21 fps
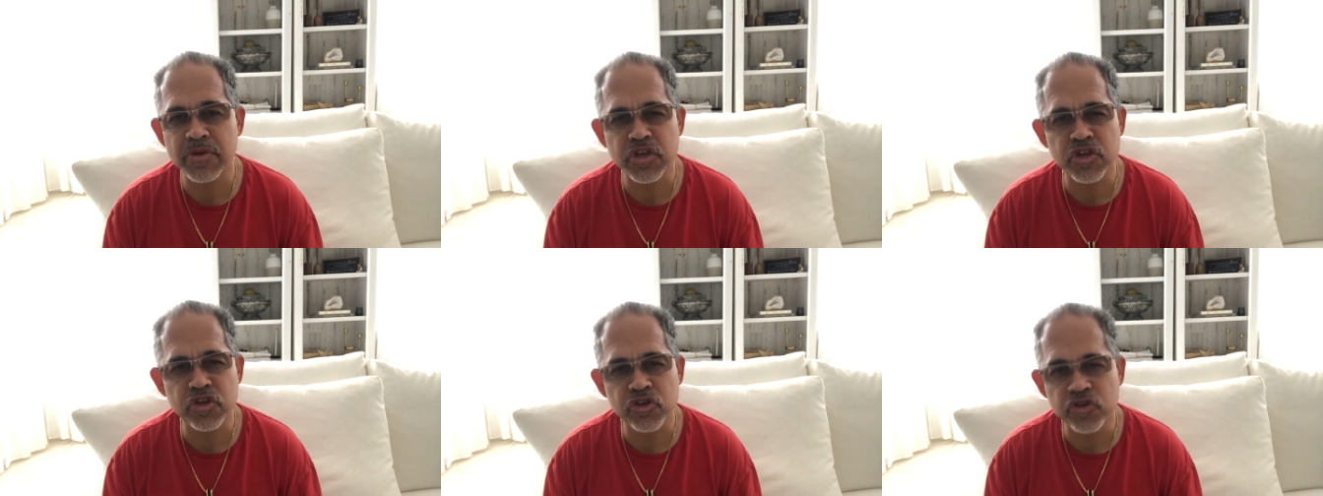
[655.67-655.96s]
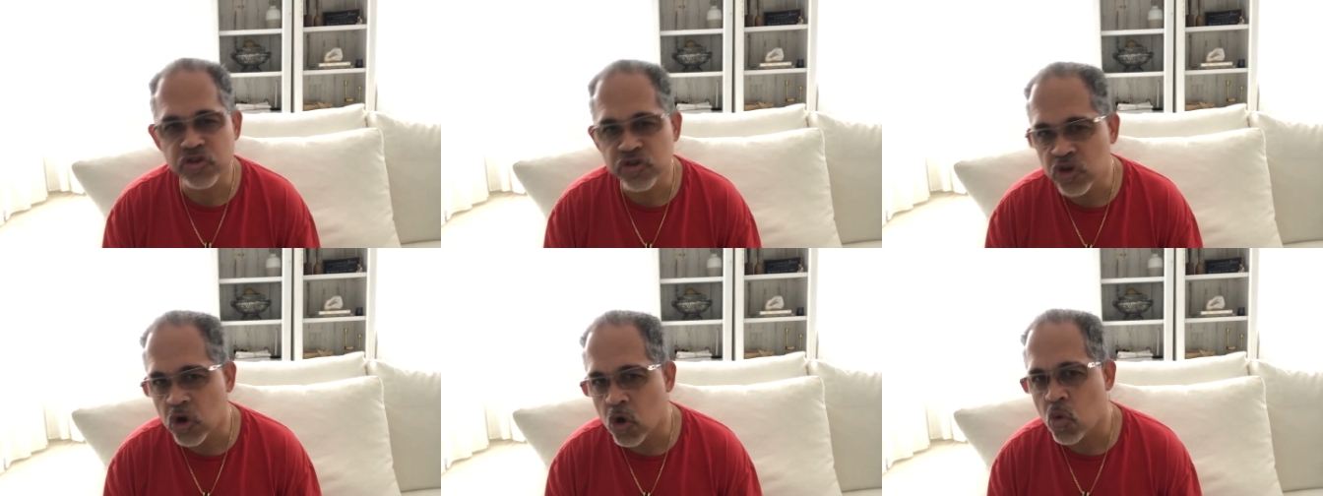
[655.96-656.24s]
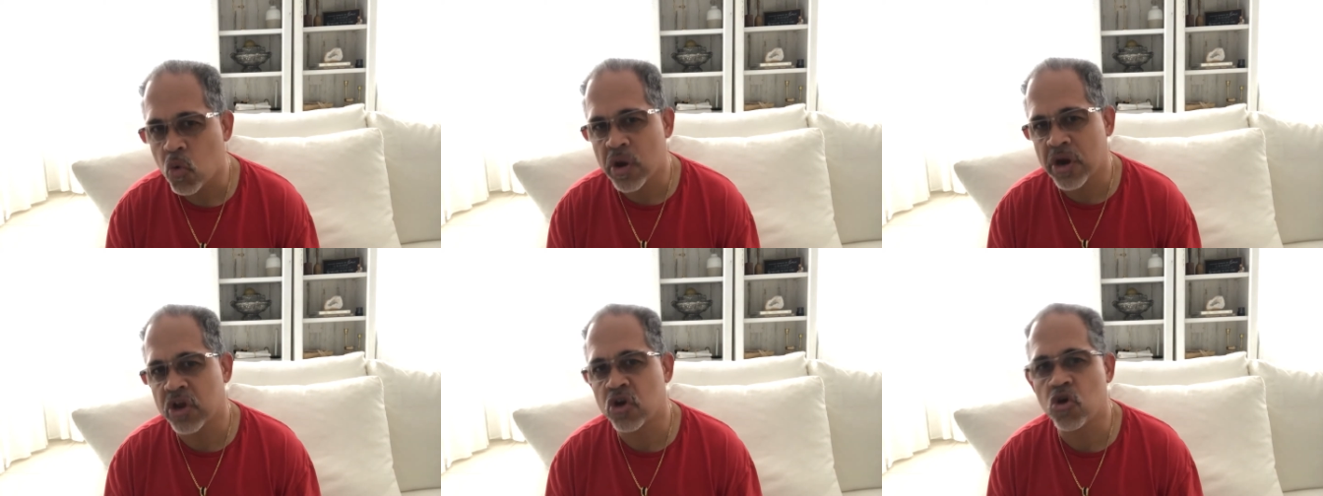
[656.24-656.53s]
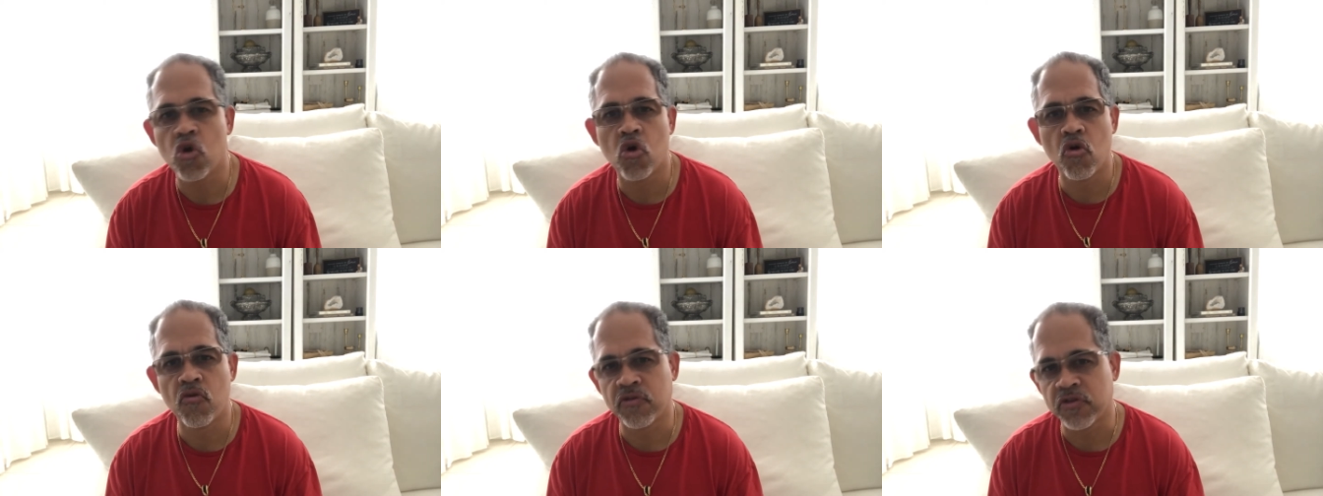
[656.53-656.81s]
you don't want to go
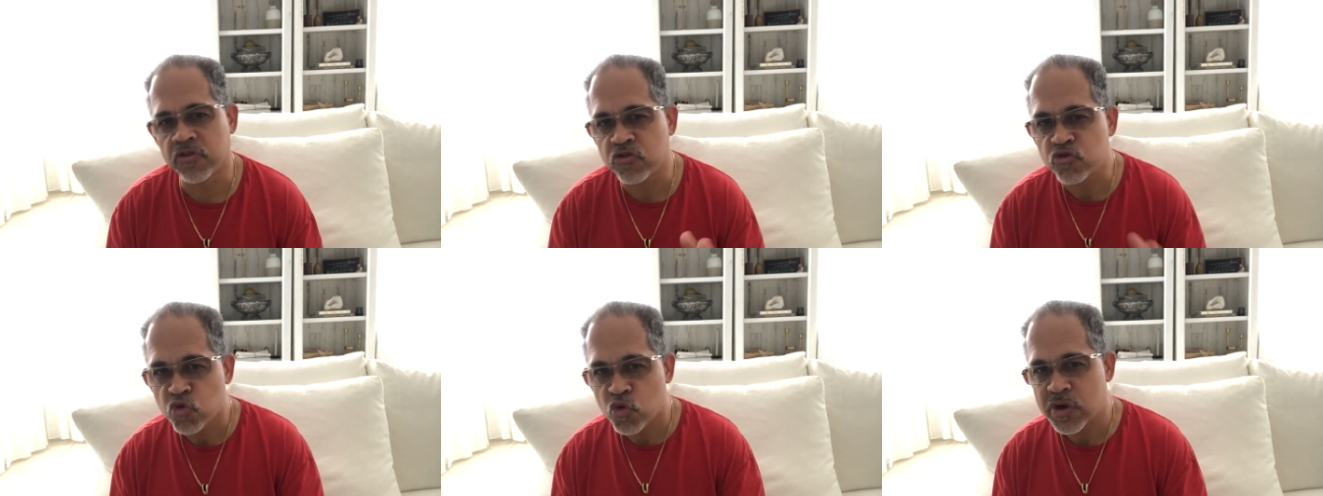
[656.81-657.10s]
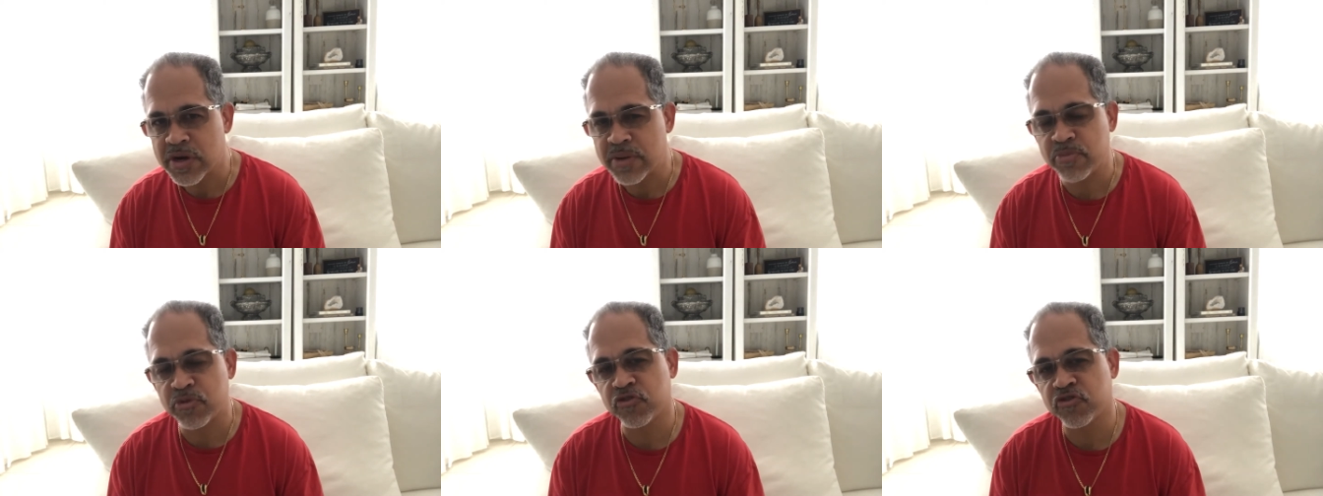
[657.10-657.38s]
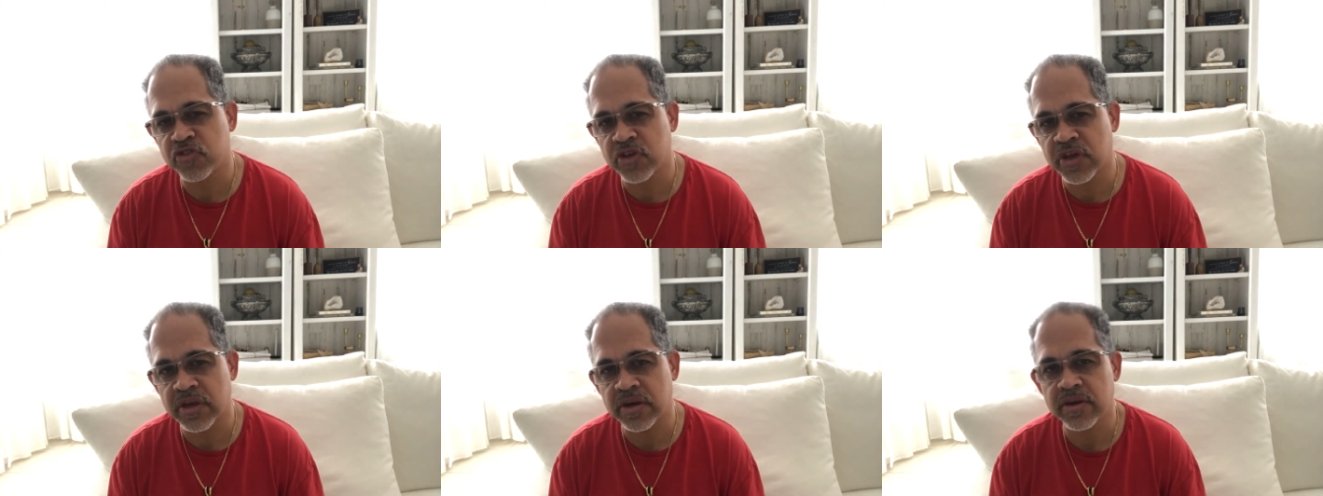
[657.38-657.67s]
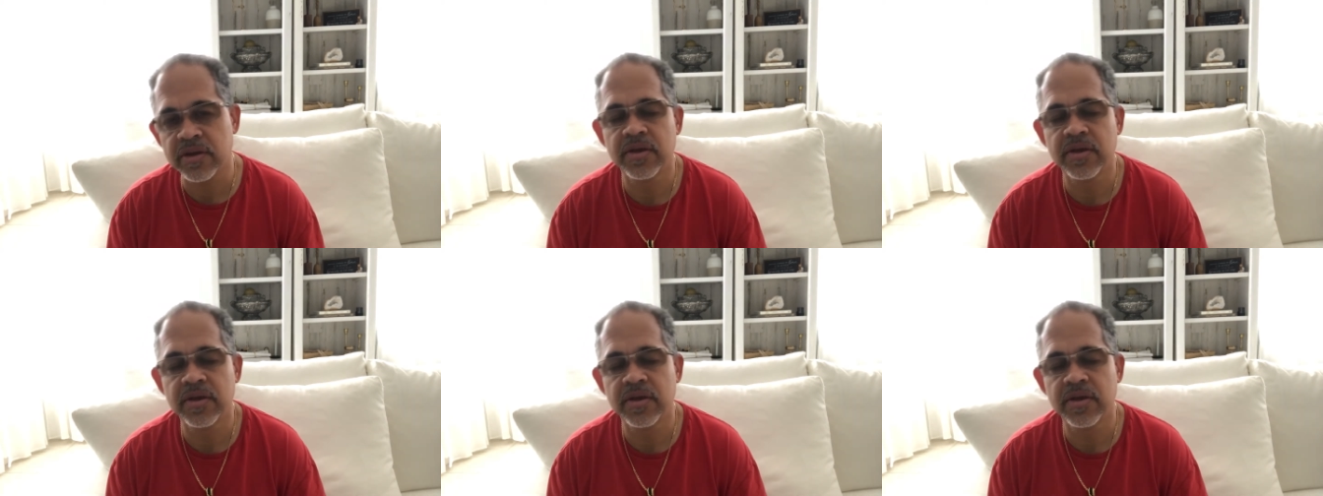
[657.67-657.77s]
over the 20%.